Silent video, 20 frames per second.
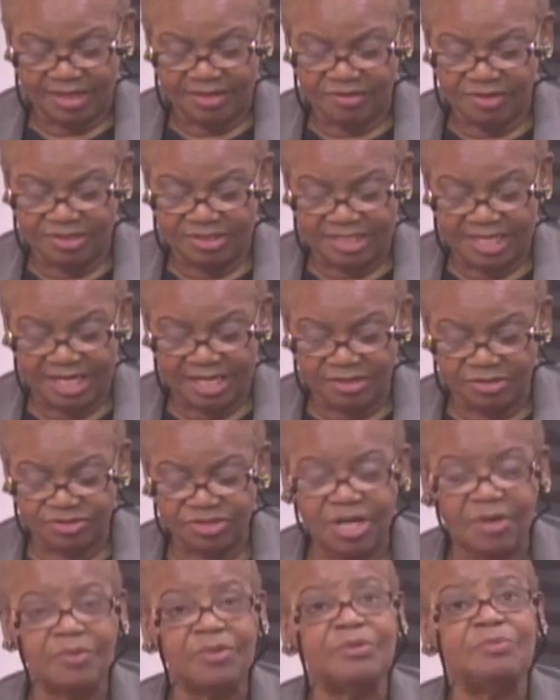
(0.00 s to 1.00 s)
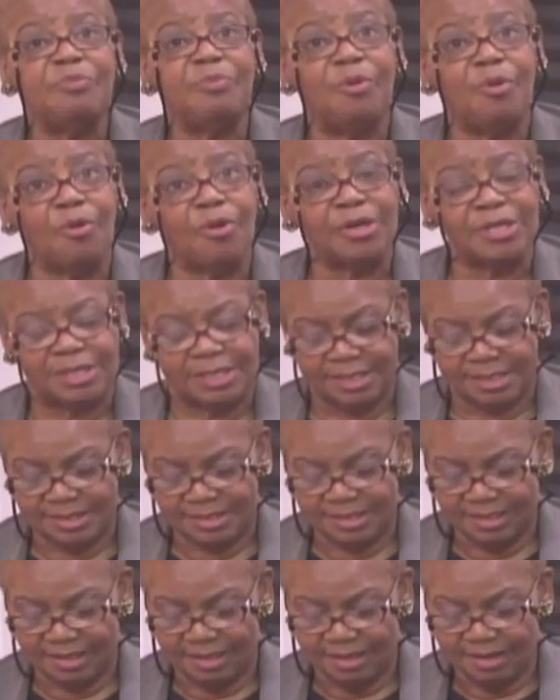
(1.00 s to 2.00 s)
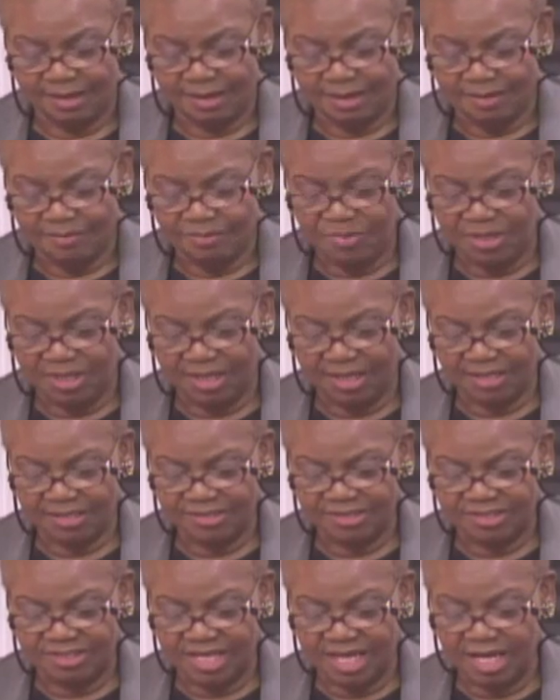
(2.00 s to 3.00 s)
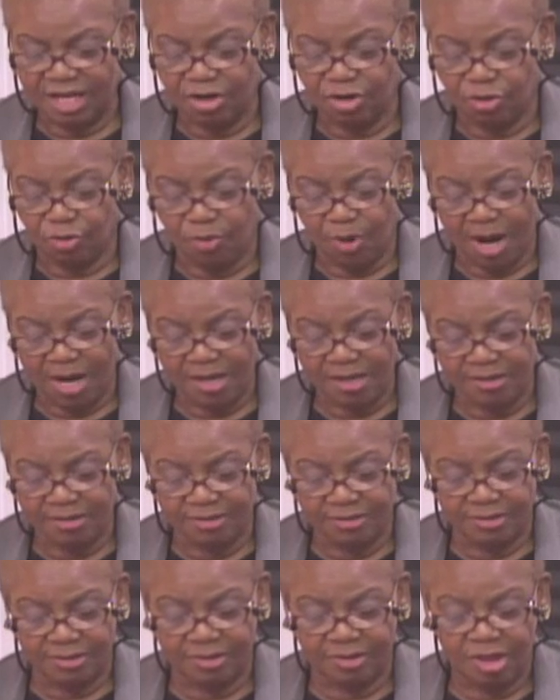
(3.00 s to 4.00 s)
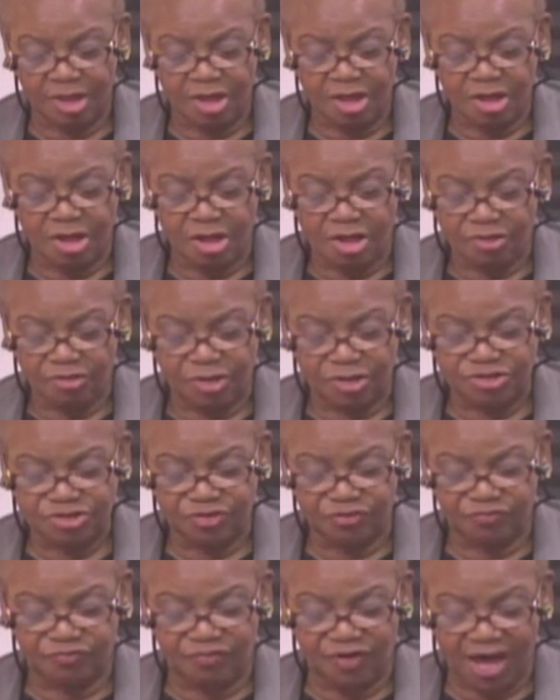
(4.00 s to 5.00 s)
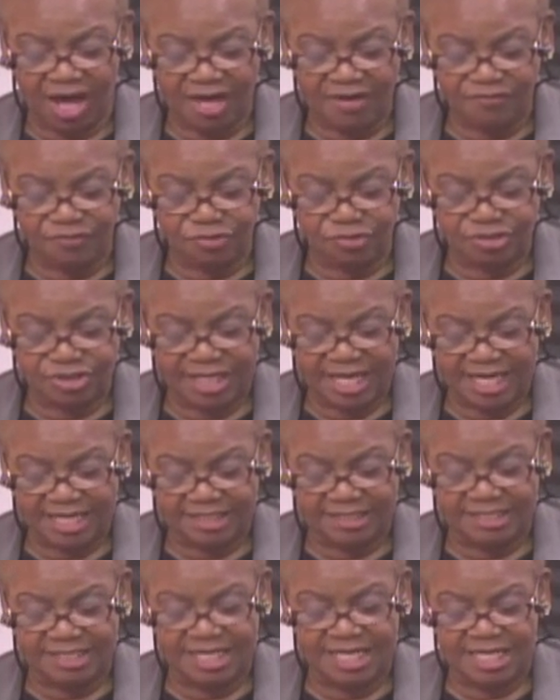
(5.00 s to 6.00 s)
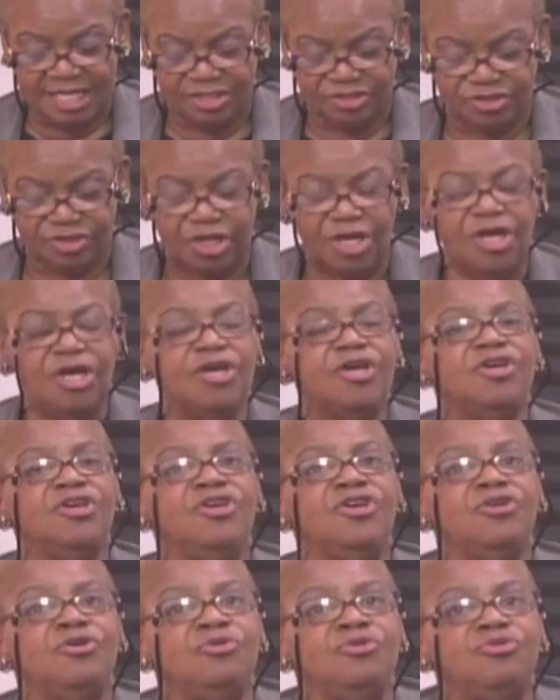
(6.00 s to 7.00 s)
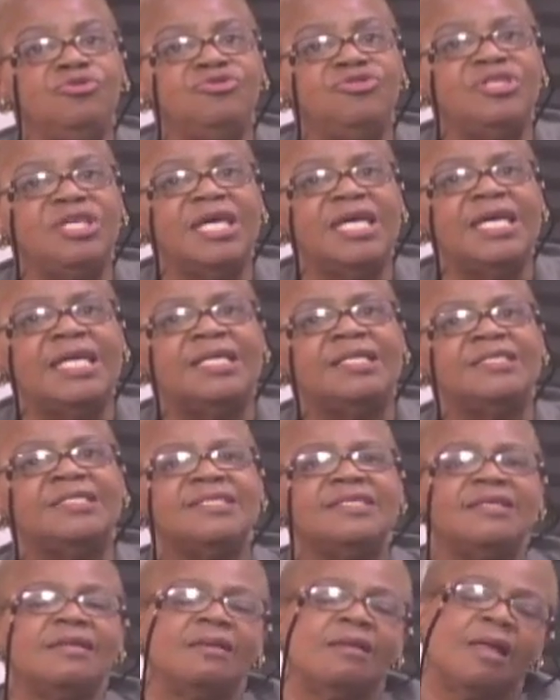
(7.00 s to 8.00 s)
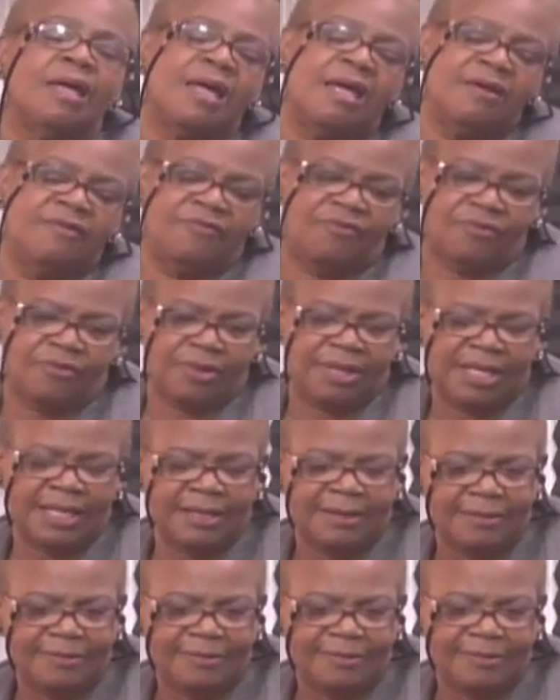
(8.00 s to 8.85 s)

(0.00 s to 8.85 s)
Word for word: The tales are important because they chronicle the survival techniques used in slavery.